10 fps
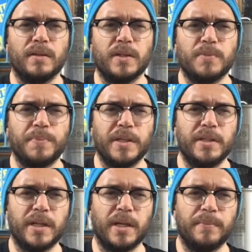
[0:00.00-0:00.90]
It's
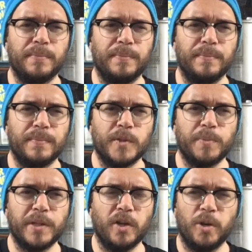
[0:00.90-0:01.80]
been
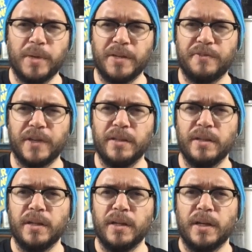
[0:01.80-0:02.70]
no mean feat.
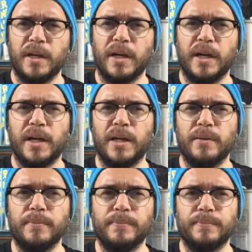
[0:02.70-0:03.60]

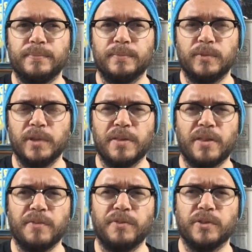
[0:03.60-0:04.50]
Really
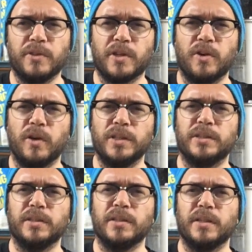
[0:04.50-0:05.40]
thankful to the
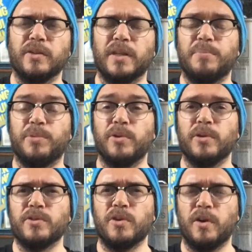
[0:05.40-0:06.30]
guys that got that brewed
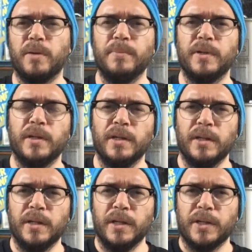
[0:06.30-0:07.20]
on time,
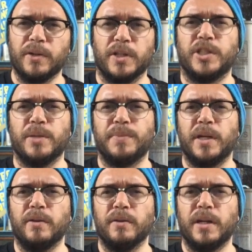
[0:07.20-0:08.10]
got it shipped
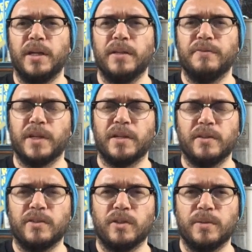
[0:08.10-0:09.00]
out, and have taken
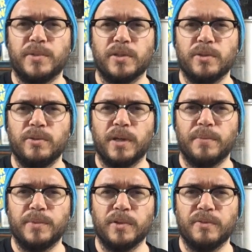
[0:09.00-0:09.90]
the time
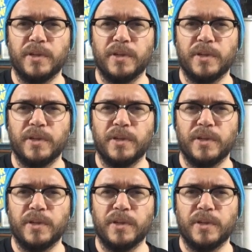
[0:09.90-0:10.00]
to do